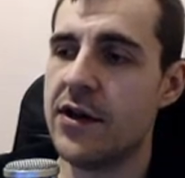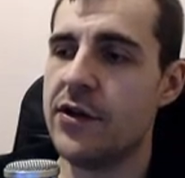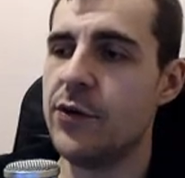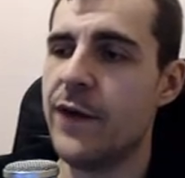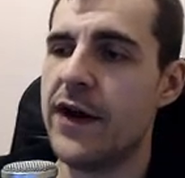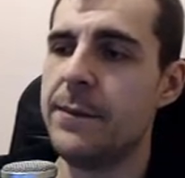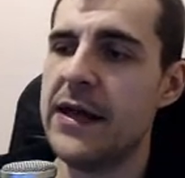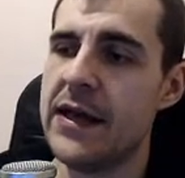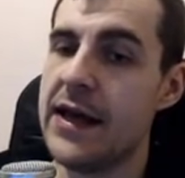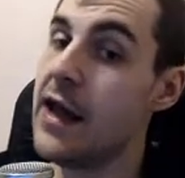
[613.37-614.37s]
You wanna
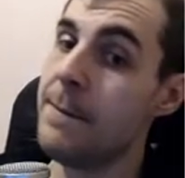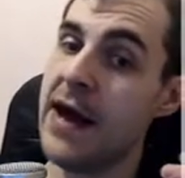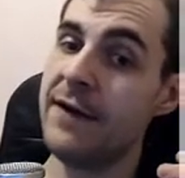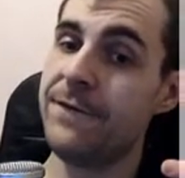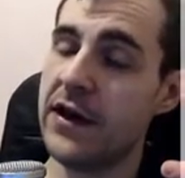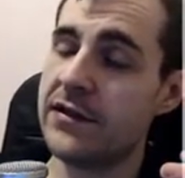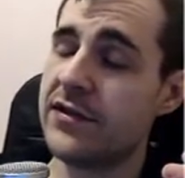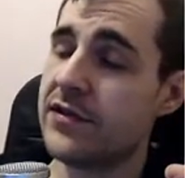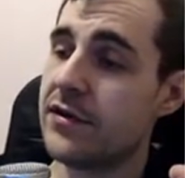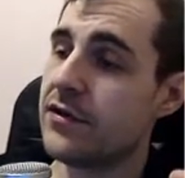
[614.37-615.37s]
be in my face,